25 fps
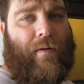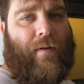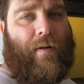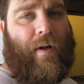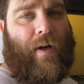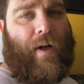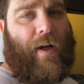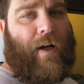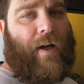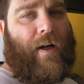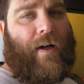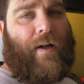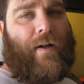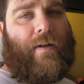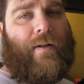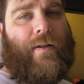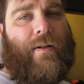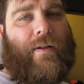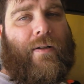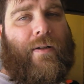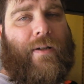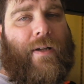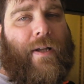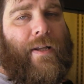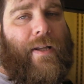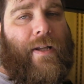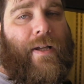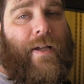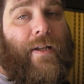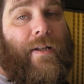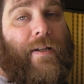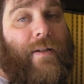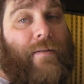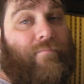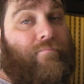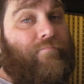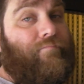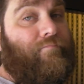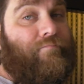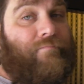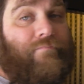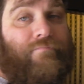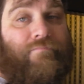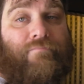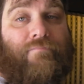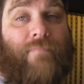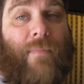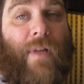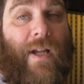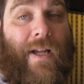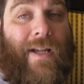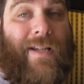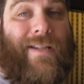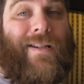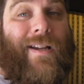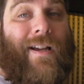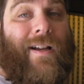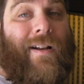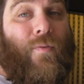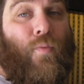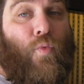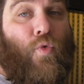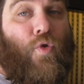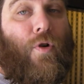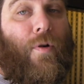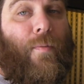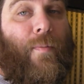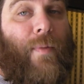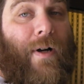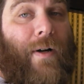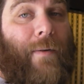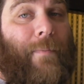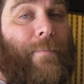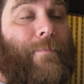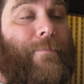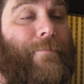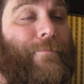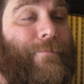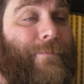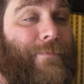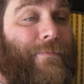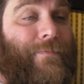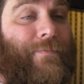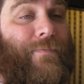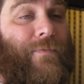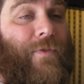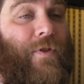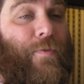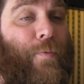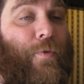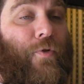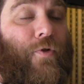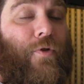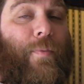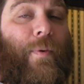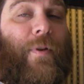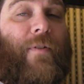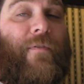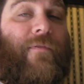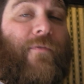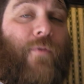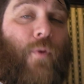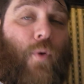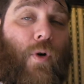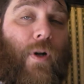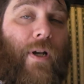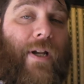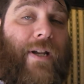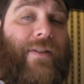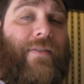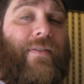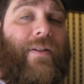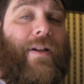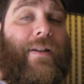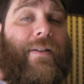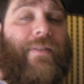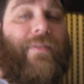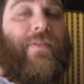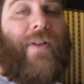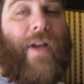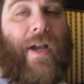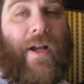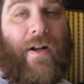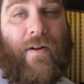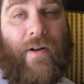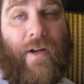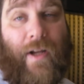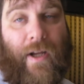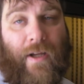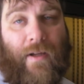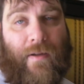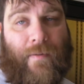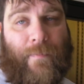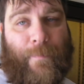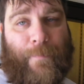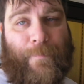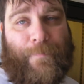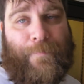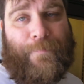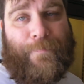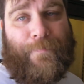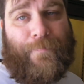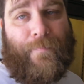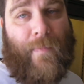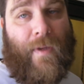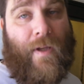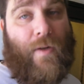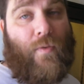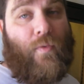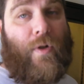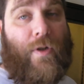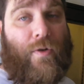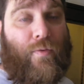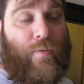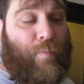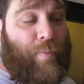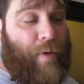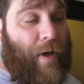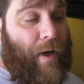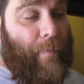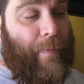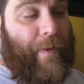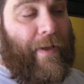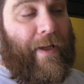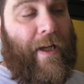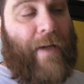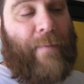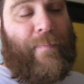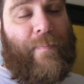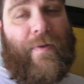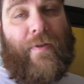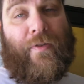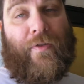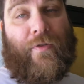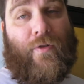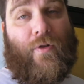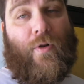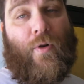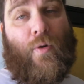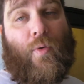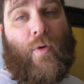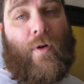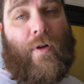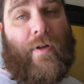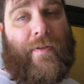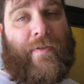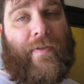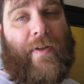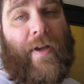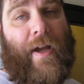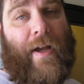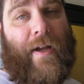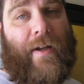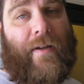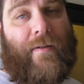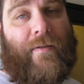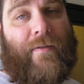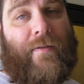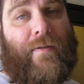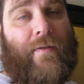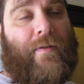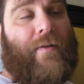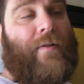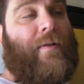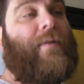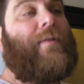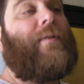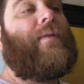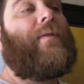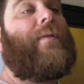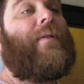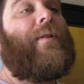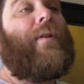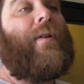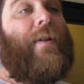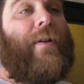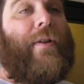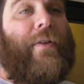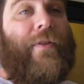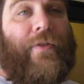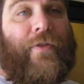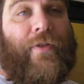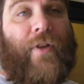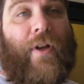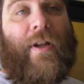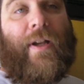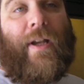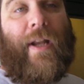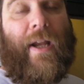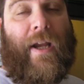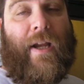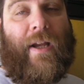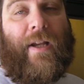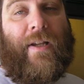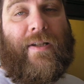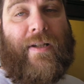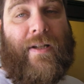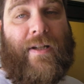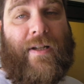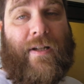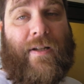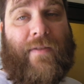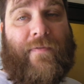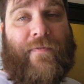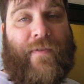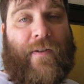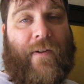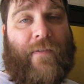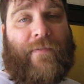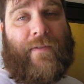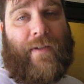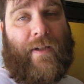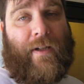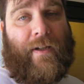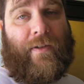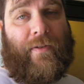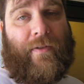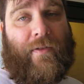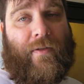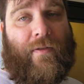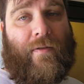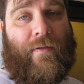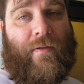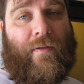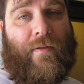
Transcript: Uh, and then it's gonna warm up. It's supposed to be 40s on Saturday, which will probably keep the snow where it's at. Sunday it's in the 50s.